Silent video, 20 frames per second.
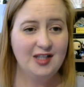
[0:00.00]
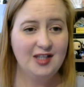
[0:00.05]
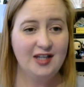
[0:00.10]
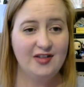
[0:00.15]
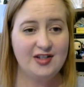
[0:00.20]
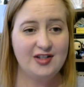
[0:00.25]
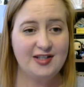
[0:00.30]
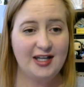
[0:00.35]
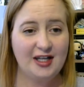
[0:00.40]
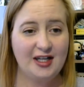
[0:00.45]

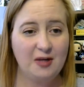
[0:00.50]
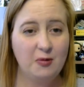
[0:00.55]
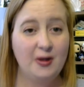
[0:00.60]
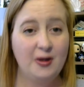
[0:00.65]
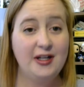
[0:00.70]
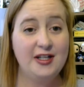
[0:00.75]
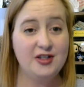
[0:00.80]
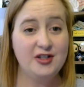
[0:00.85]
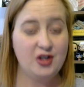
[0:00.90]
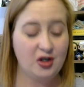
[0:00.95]
The second one
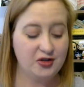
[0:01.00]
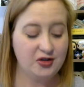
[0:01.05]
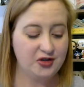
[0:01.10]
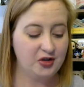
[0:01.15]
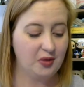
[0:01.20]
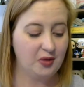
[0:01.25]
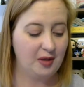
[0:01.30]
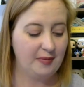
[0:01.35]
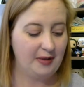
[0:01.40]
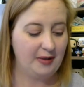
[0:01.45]
is
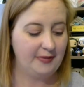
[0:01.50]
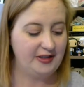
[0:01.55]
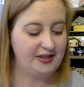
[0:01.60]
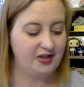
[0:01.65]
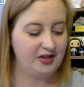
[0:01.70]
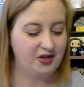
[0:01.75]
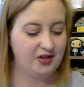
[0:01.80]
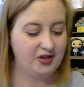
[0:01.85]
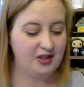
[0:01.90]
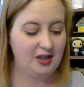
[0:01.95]
also a
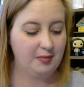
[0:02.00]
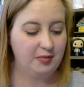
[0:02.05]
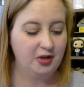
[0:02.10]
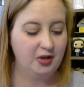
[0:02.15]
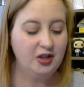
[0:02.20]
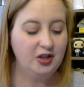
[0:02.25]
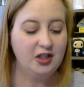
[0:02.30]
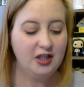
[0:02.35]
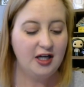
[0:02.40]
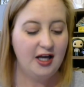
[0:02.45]
Babysitter's Club
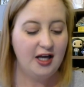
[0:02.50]
book.